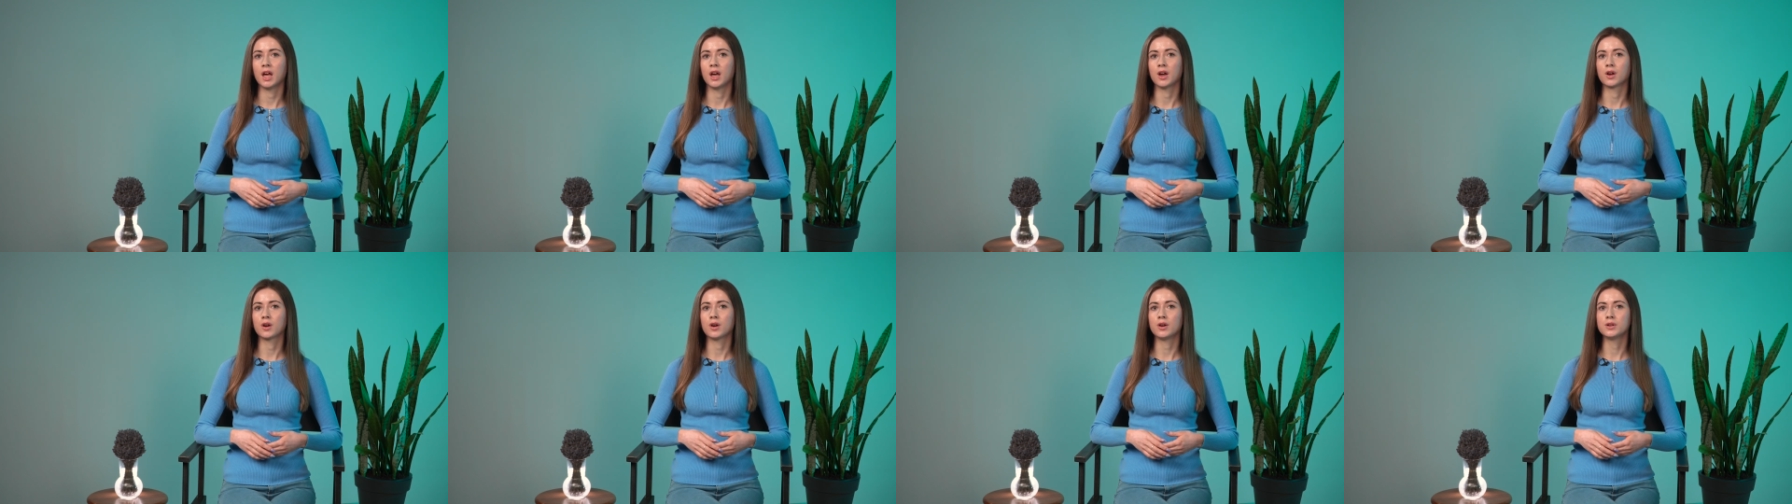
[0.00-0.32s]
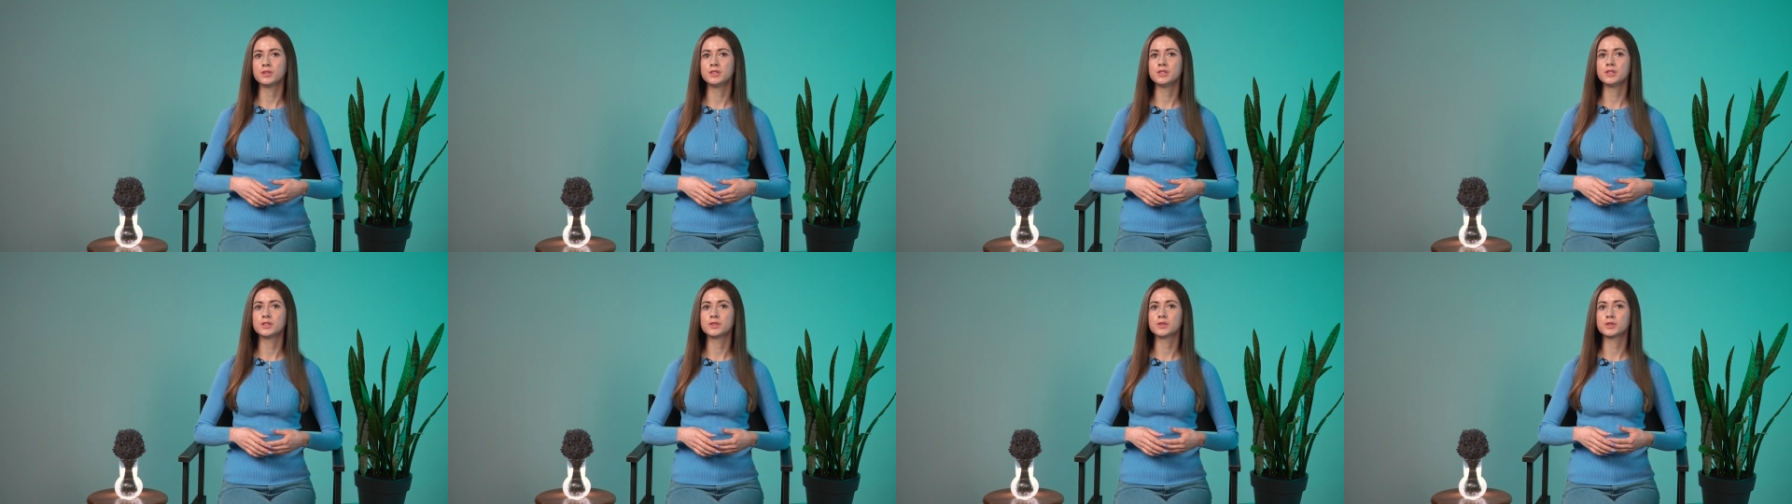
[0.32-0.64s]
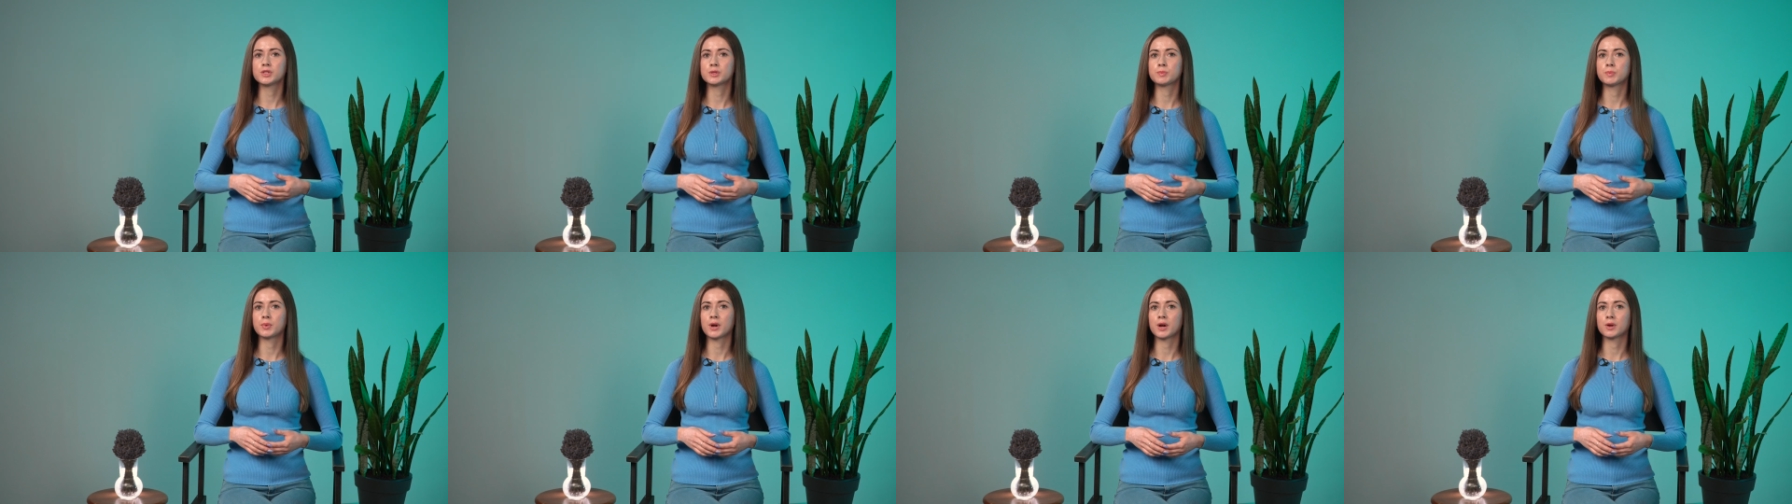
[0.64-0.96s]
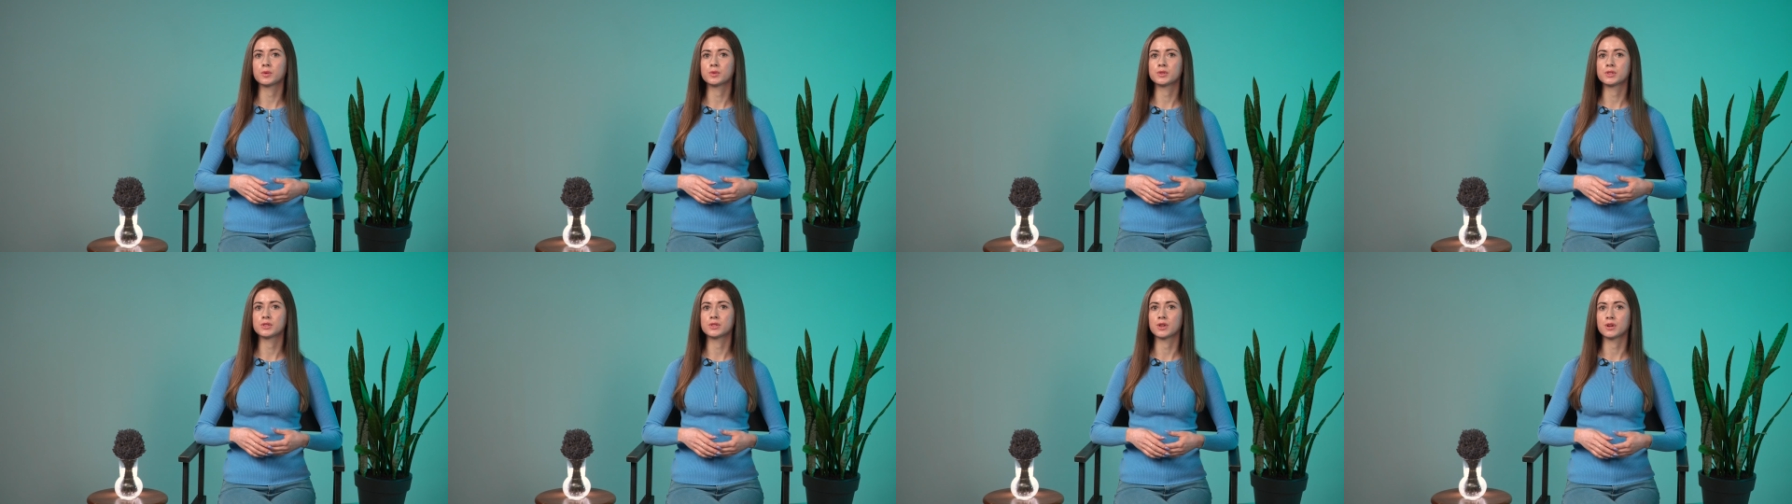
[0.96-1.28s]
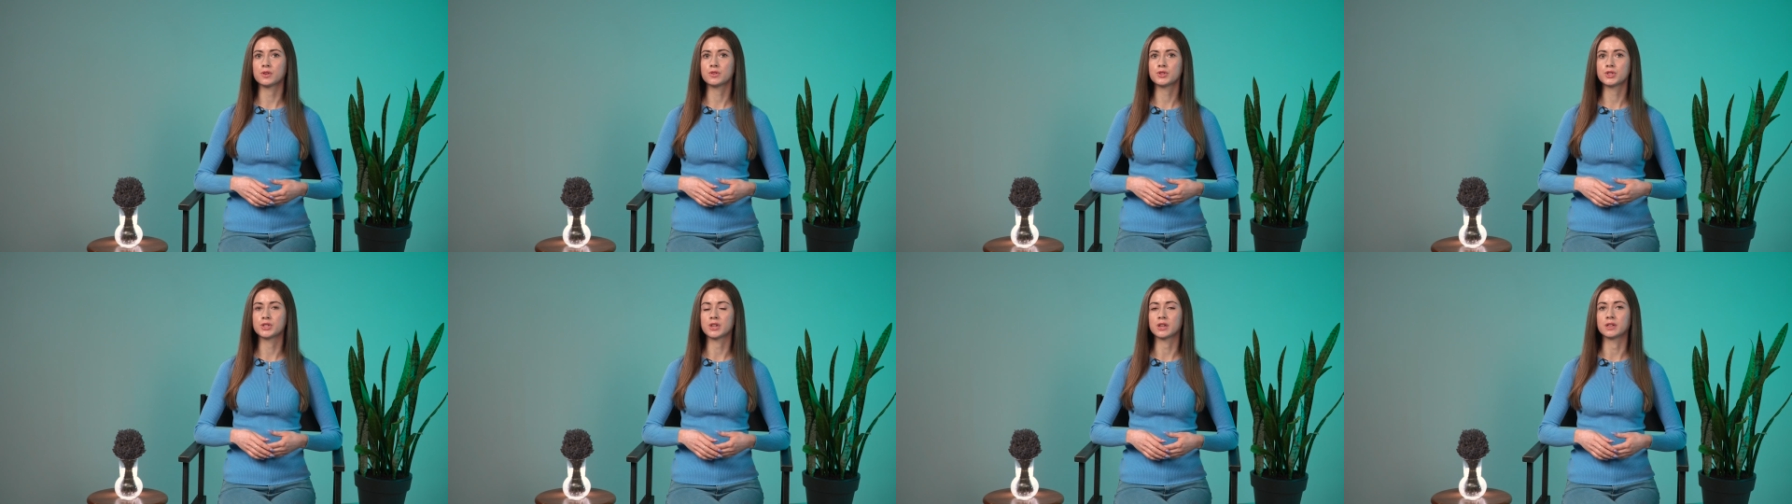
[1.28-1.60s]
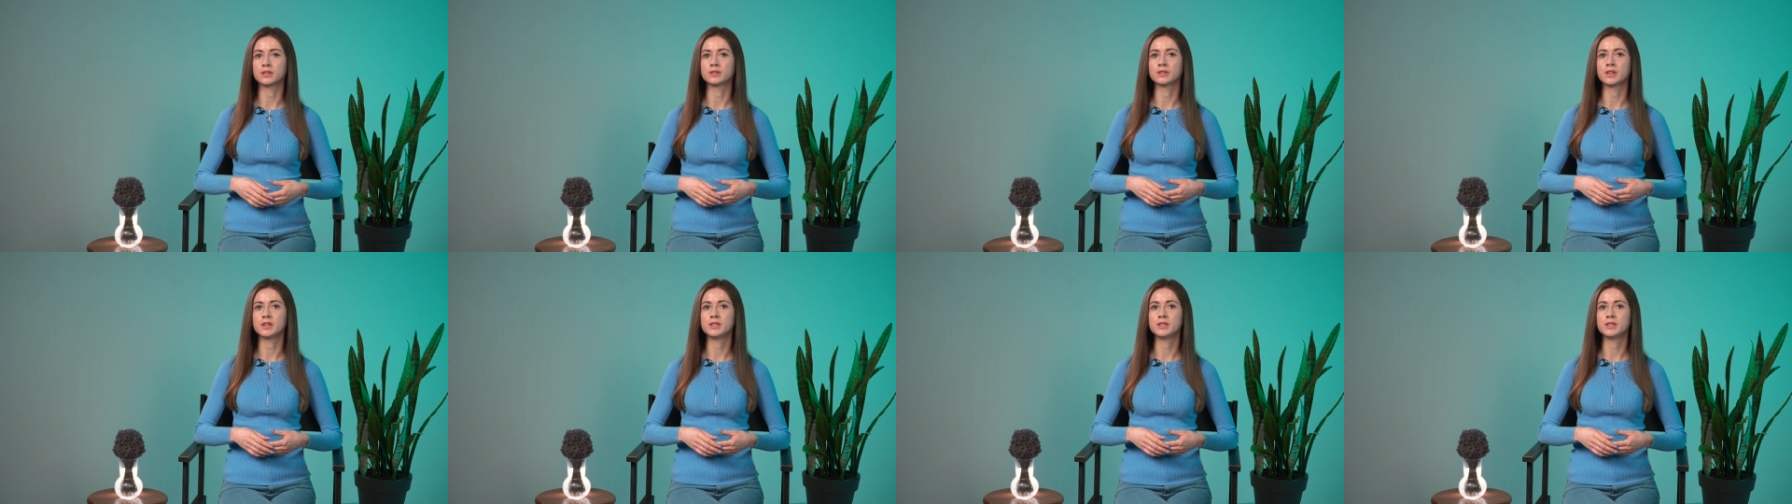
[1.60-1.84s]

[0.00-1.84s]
According to Sprout Social,